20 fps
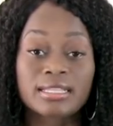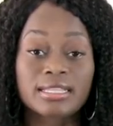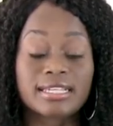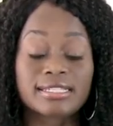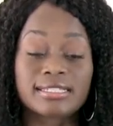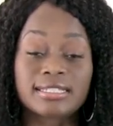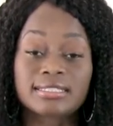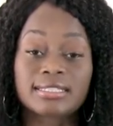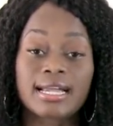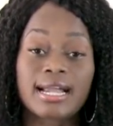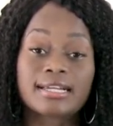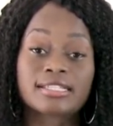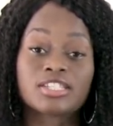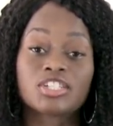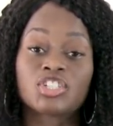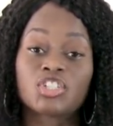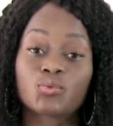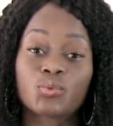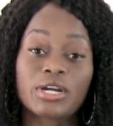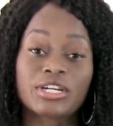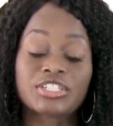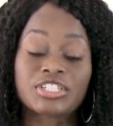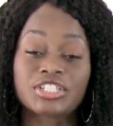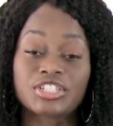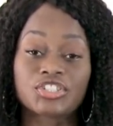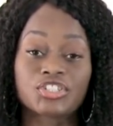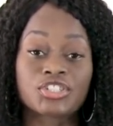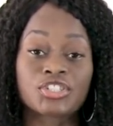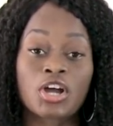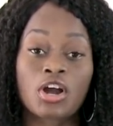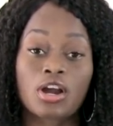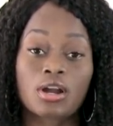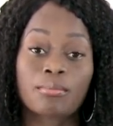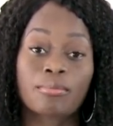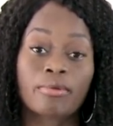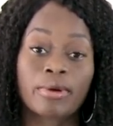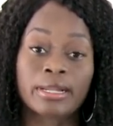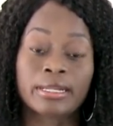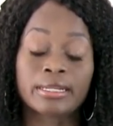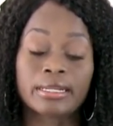This entire situation is just
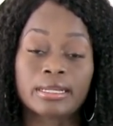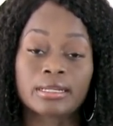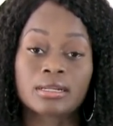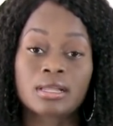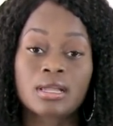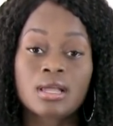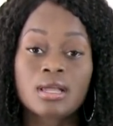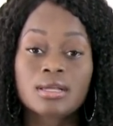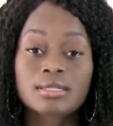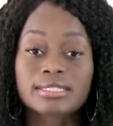heartbreaking.